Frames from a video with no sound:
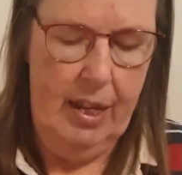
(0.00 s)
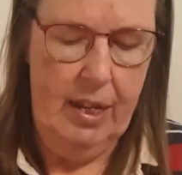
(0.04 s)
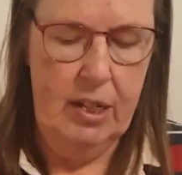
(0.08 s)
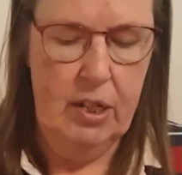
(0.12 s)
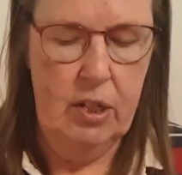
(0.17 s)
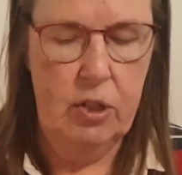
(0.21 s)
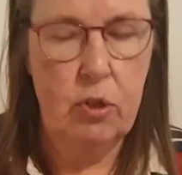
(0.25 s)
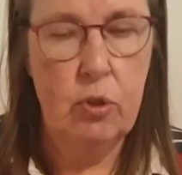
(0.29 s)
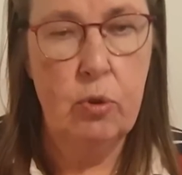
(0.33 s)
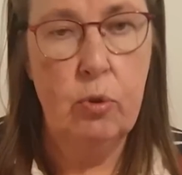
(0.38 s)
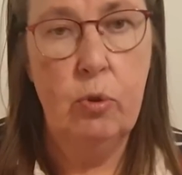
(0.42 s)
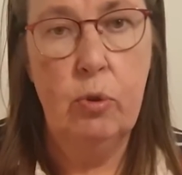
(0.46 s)

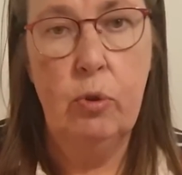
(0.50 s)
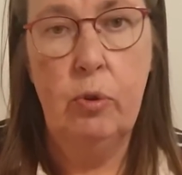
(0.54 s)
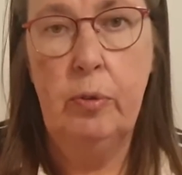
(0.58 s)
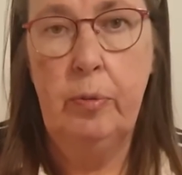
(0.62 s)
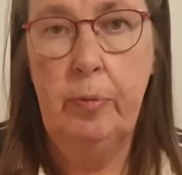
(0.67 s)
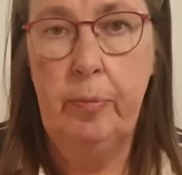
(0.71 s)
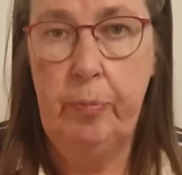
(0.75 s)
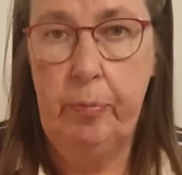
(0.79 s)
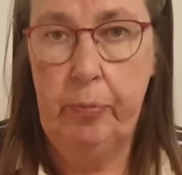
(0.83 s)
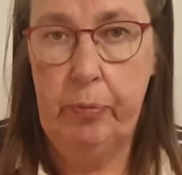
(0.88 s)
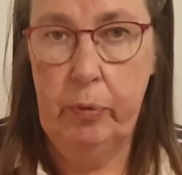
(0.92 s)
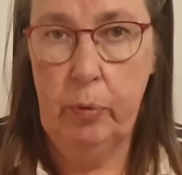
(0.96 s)
So
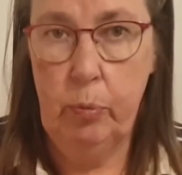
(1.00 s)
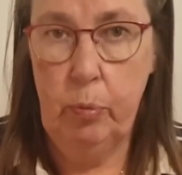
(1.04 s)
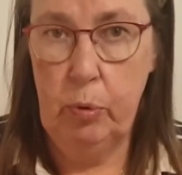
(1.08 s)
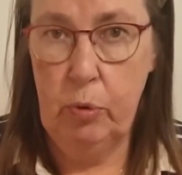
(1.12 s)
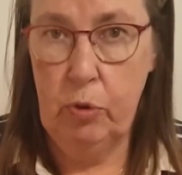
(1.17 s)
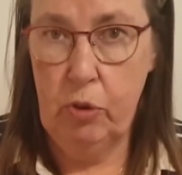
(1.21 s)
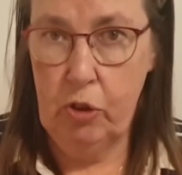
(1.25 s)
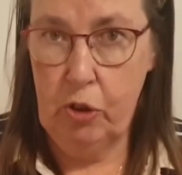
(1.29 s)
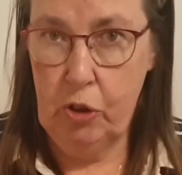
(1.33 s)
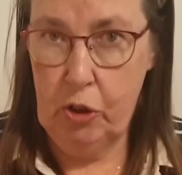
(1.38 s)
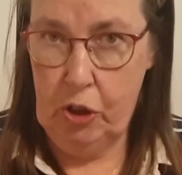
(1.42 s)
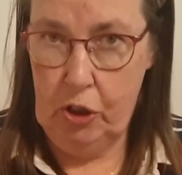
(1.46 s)
we'll
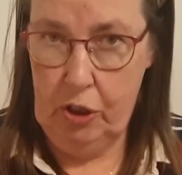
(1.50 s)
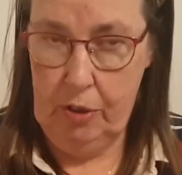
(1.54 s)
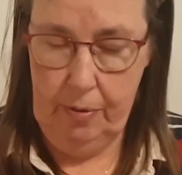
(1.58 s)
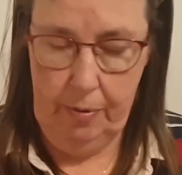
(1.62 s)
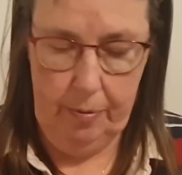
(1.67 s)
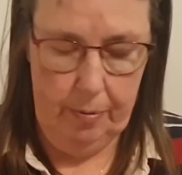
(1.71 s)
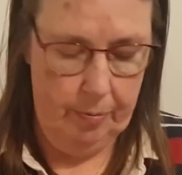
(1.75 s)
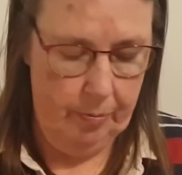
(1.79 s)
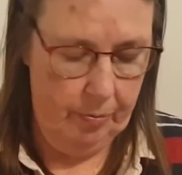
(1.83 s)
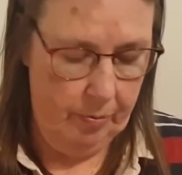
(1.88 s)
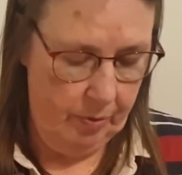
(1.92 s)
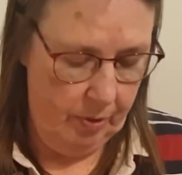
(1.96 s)
just
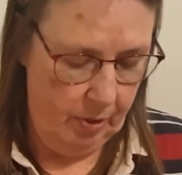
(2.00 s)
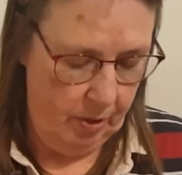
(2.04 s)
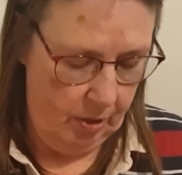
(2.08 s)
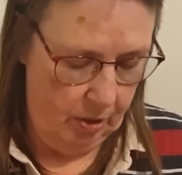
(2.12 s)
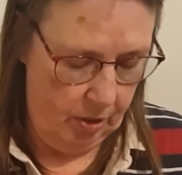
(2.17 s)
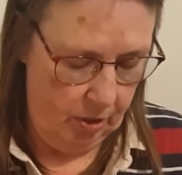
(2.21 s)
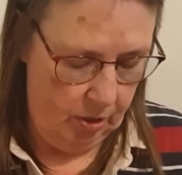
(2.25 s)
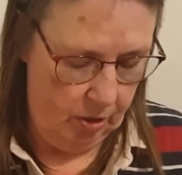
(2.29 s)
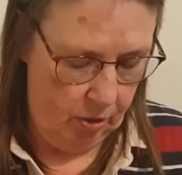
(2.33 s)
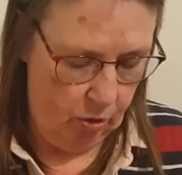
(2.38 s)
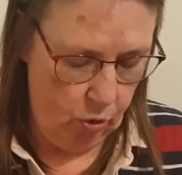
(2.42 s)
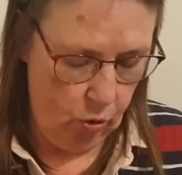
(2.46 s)

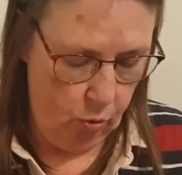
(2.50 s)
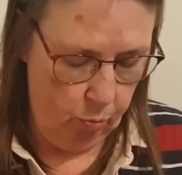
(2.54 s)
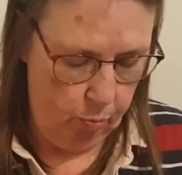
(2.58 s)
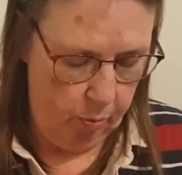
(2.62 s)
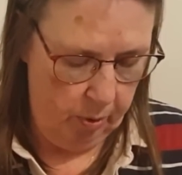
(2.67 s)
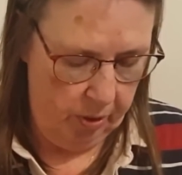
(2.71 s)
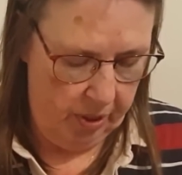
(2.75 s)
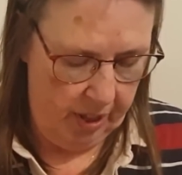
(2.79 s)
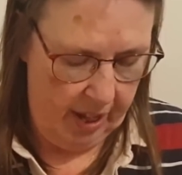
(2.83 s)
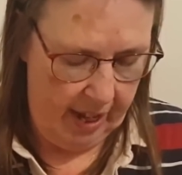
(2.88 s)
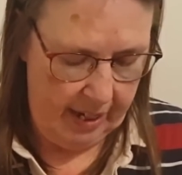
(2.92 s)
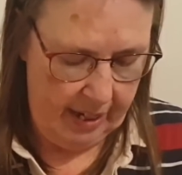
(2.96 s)
stop
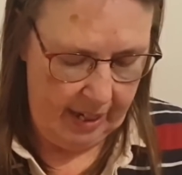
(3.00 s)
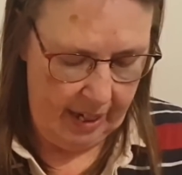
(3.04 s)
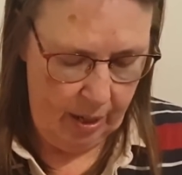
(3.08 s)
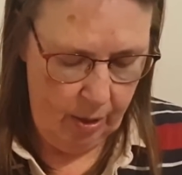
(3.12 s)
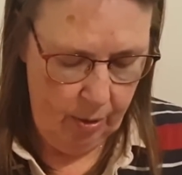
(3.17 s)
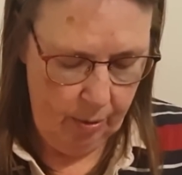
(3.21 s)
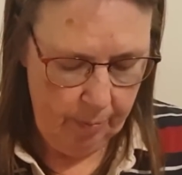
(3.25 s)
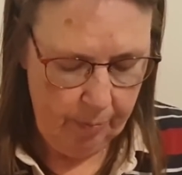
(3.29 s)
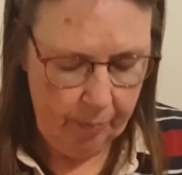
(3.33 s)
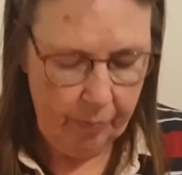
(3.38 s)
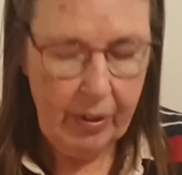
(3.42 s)
with that now.